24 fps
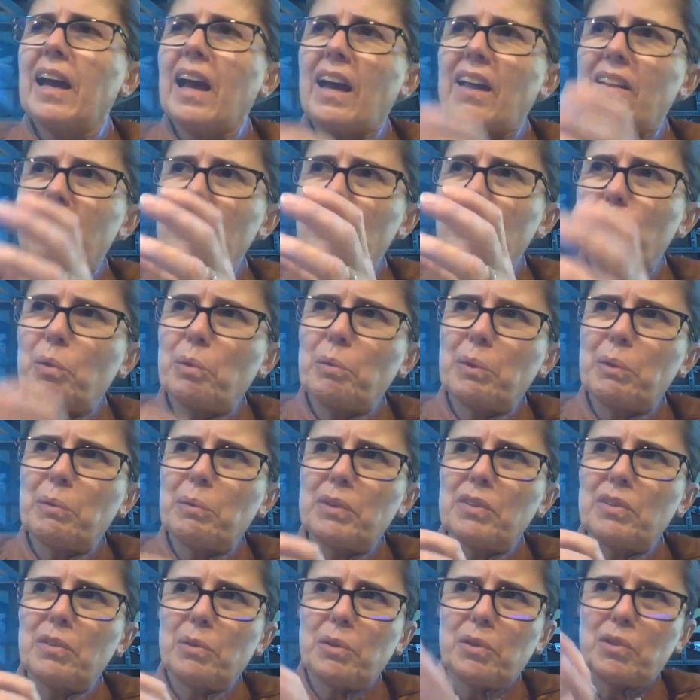And so what we
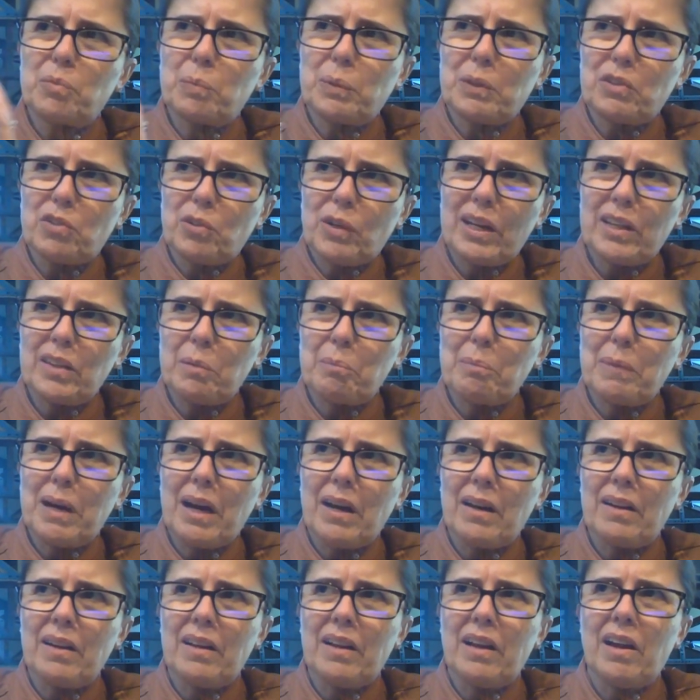would do is we train the
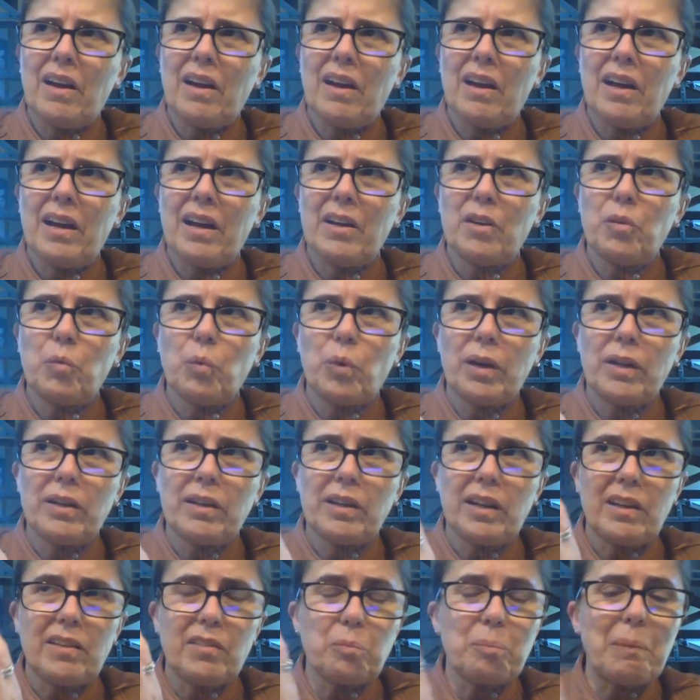model on
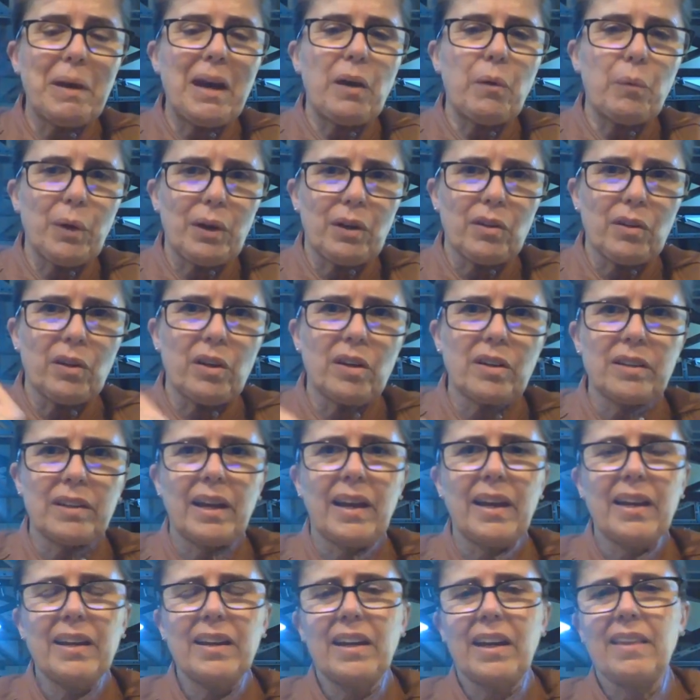what is malware look
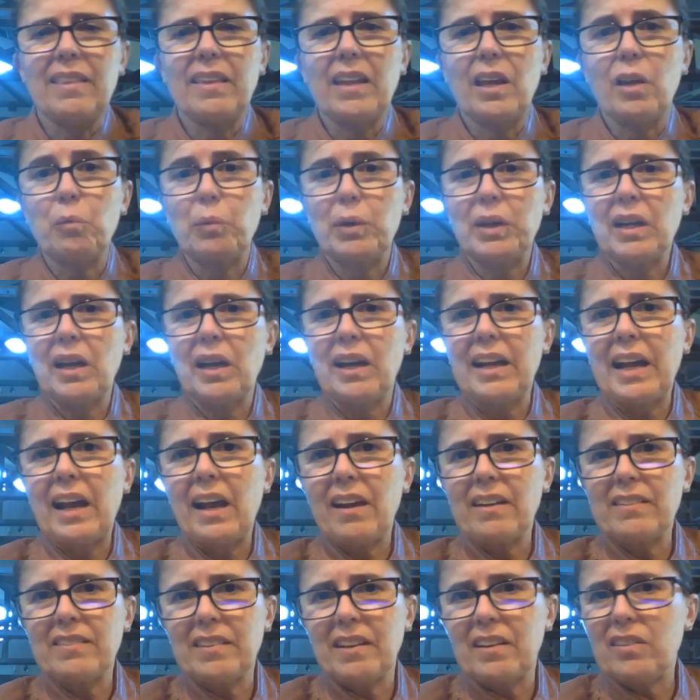like, and then we got
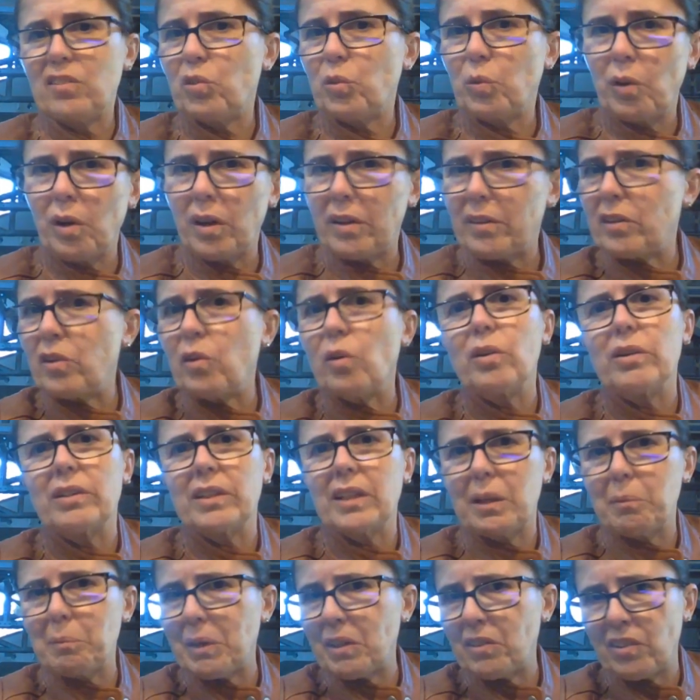access to all the
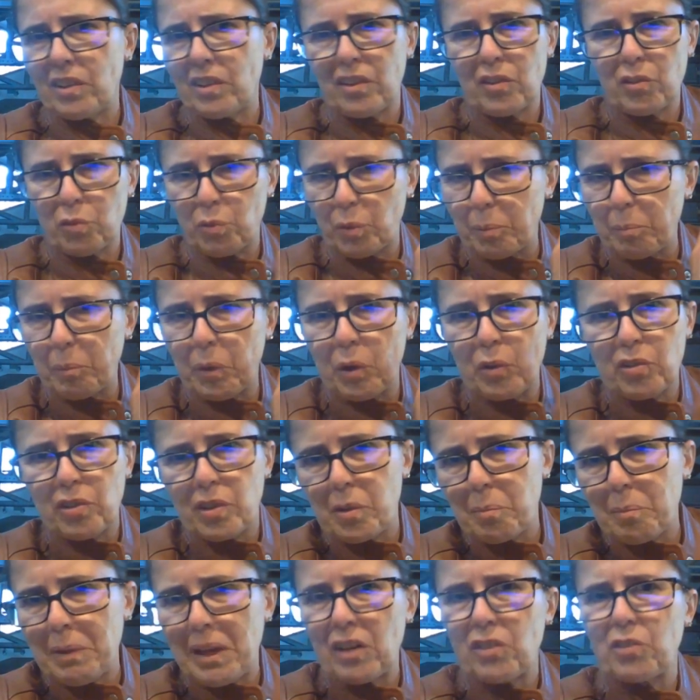golden images for most
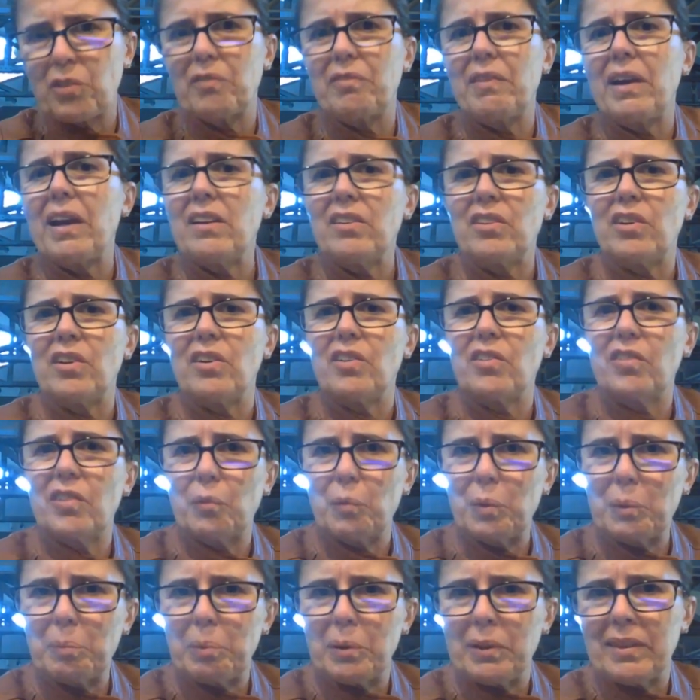of the major vendors,
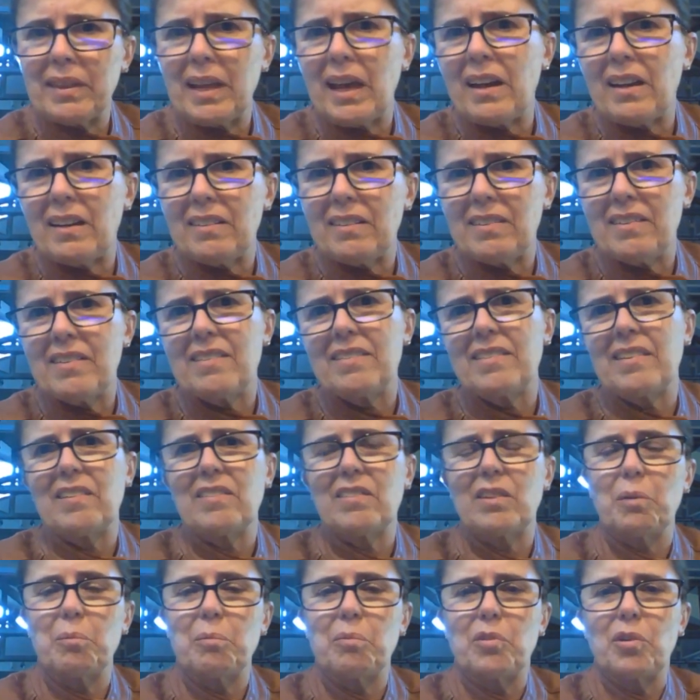and we put that into the
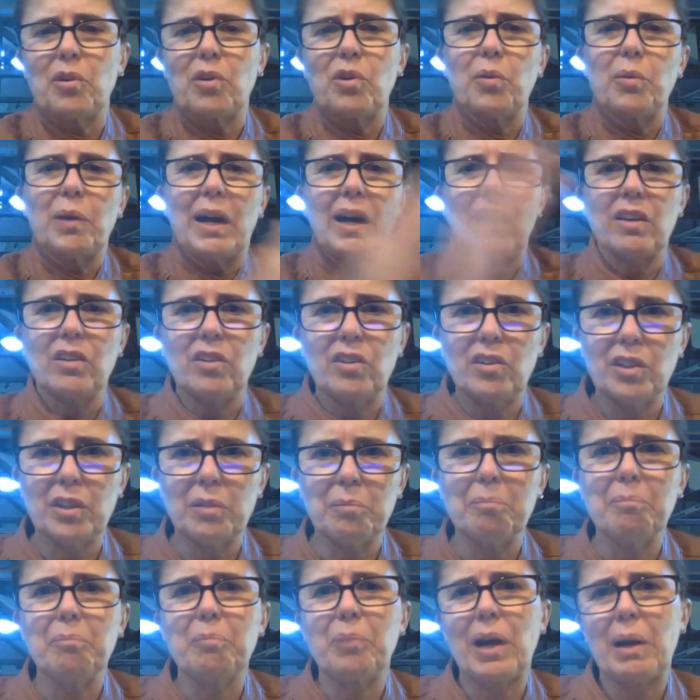system so you had a
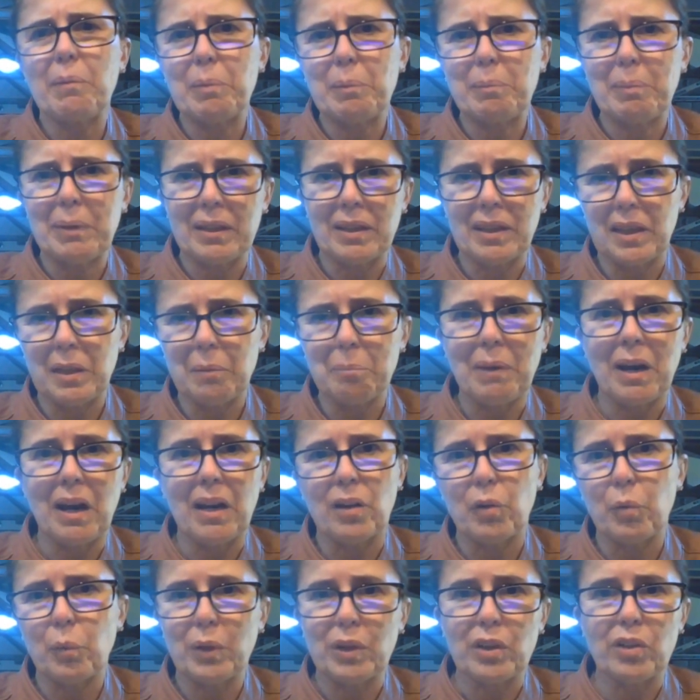good probability
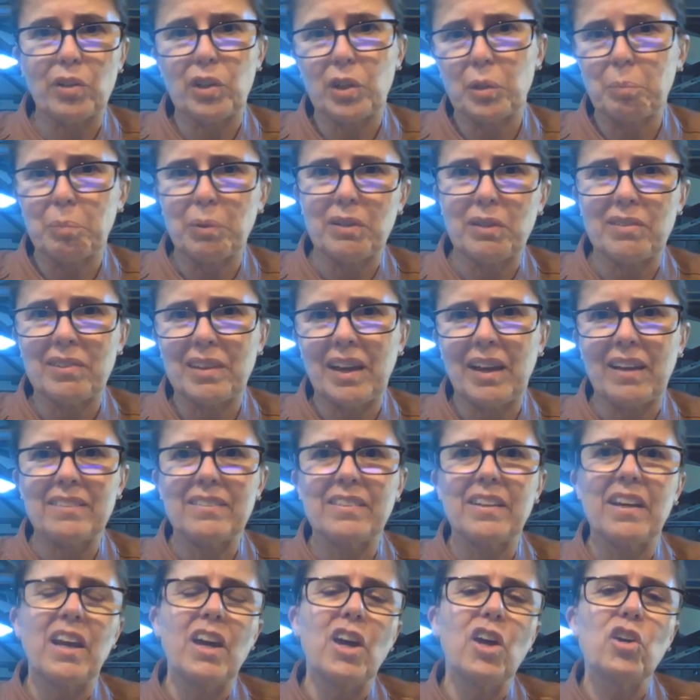model where you could
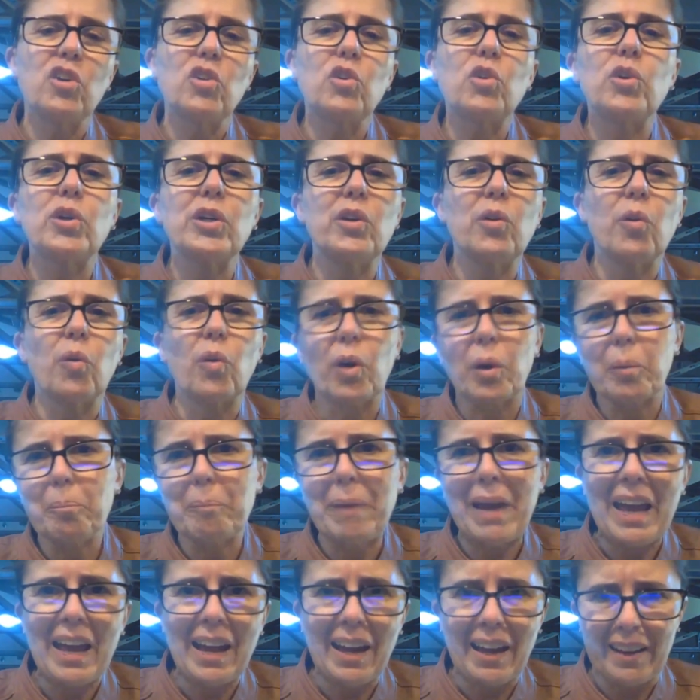predict good or
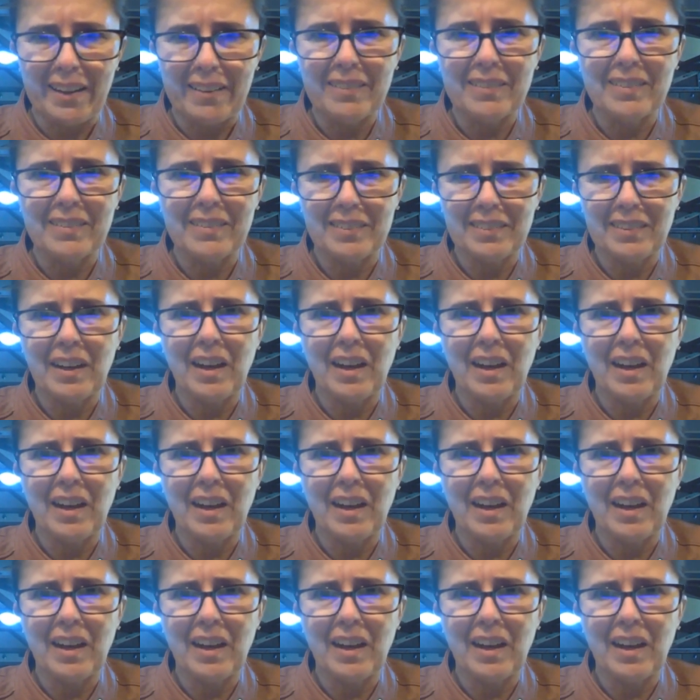bad